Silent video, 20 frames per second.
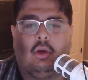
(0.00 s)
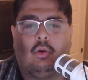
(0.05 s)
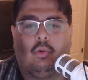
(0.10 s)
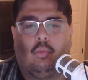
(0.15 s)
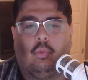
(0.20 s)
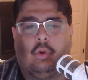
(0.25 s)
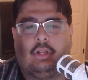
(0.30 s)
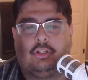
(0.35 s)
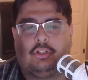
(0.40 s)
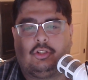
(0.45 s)

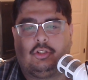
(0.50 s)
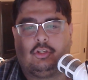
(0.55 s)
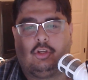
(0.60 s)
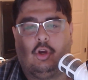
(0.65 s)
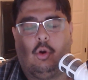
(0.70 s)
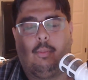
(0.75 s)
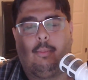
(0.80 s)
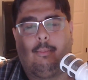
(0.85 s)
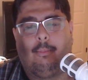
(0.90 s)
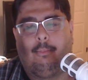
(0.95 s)
which
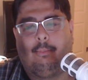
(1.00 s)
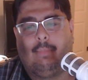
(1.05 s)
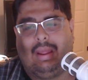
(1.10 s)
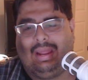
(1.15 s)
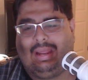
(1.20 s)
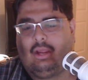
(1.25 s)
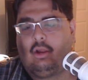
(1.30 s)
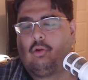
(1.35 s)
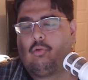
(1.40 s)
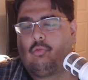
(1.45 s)
don't
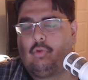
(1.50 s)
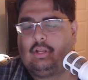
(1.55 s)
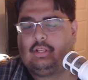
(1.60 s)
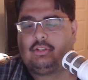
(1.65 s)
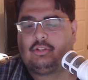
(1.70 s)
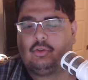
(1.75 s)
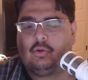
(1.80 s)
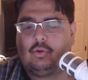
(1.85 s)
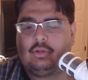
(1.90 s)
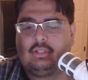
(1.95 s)
make
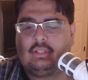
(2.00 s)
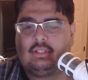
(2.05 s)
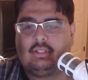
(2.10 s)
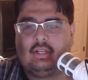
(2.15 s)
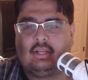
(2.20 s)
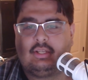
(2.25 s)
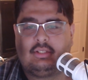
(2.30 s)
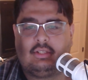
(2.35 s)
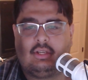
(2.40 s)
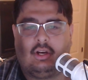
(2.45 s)
resources
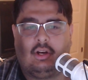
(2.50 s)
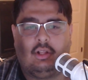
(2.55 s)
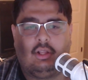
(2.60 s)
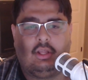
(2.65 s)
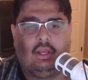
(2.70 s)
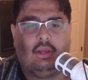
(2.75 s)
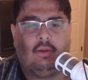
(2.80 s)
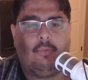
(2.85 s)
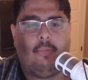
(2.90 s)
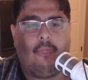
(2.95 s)

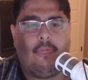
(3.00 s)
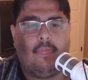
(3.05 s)
necessarily,